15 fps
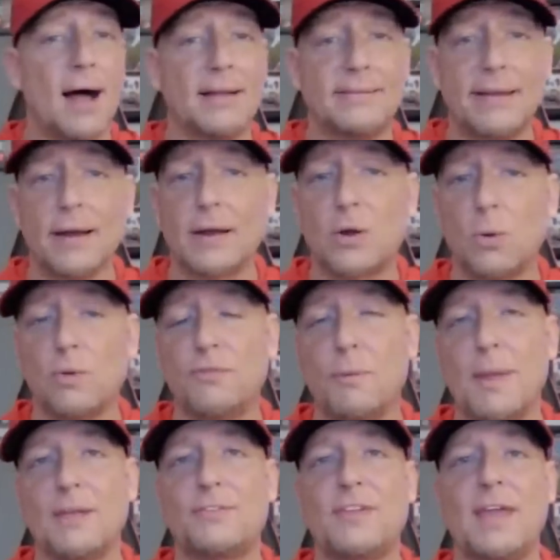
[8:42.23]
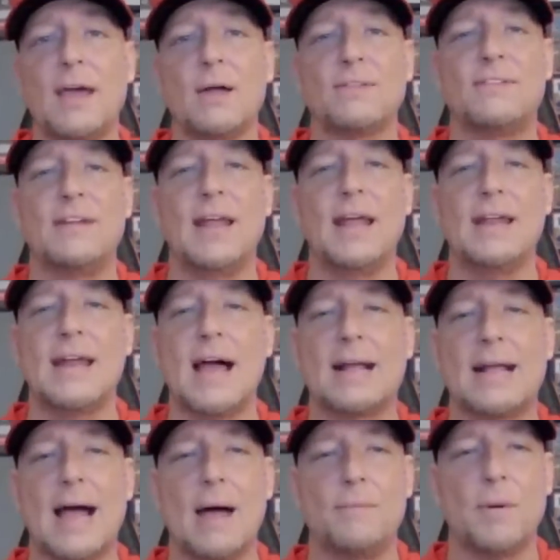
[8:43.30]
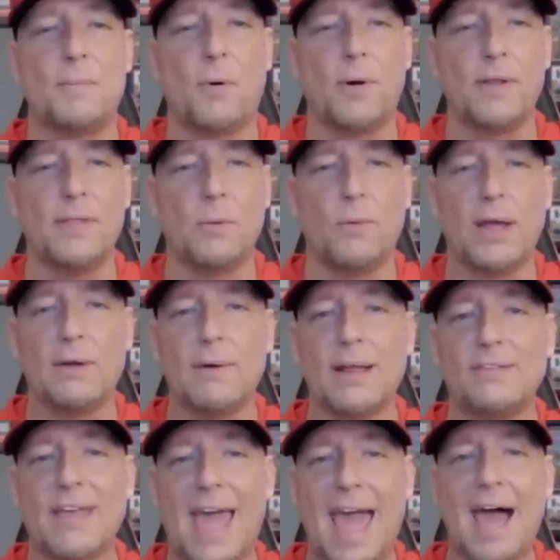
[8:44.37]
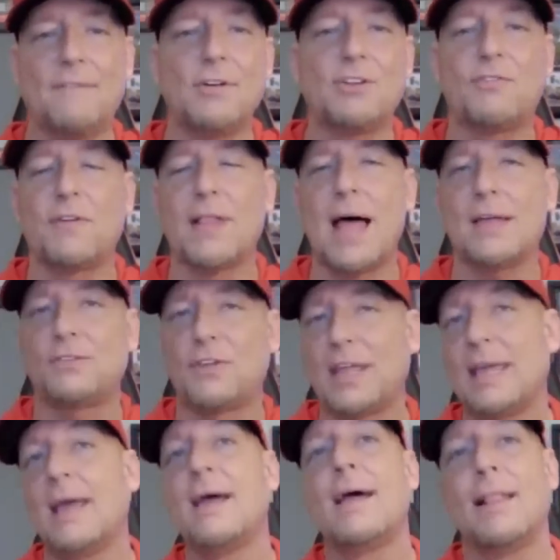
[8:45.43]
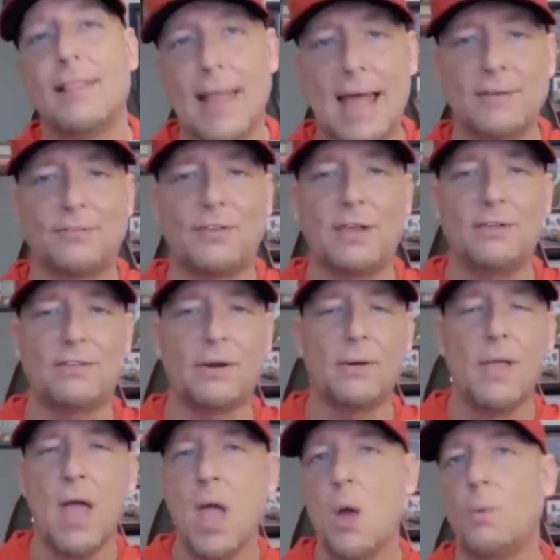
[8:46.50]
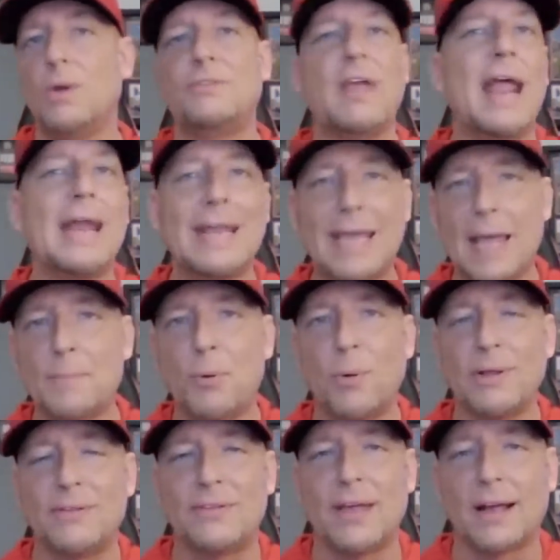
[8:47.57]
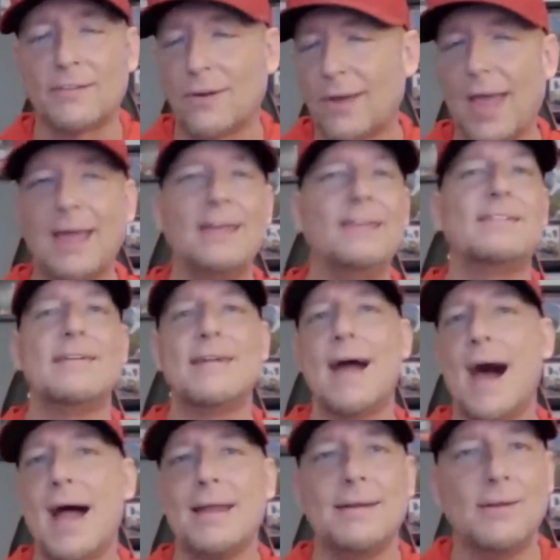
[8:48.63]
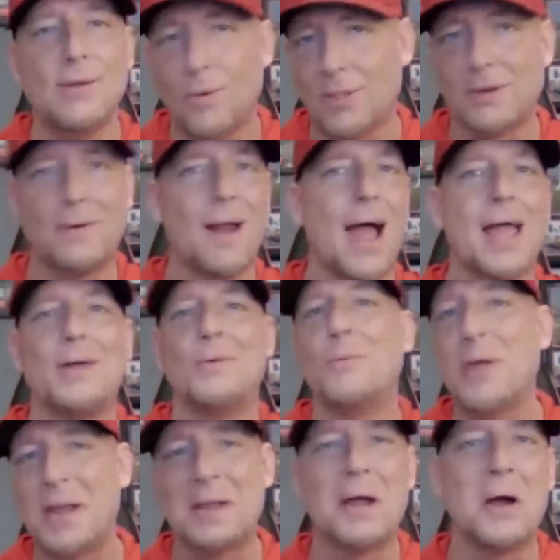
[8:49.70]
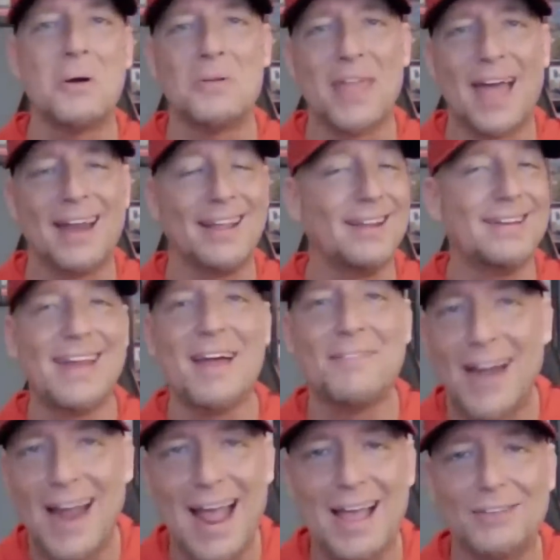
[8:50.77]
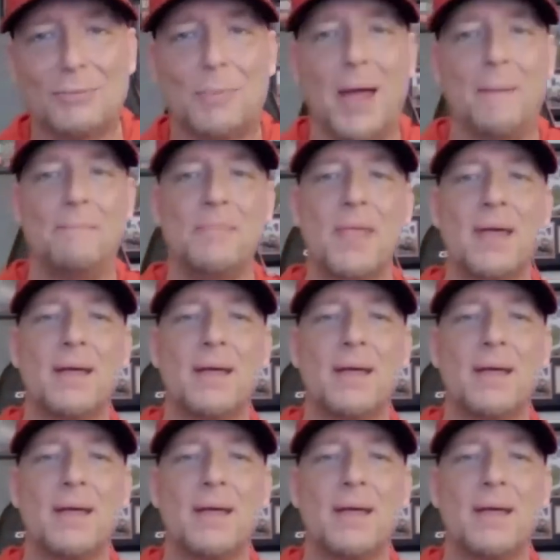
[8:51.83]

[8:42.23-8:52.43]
Uh, Derrick Goold from STLToday.com reported that Wainwright's average velocity last season was 88.6. Okay, he's not Nolan Ryan. We know that he never has been.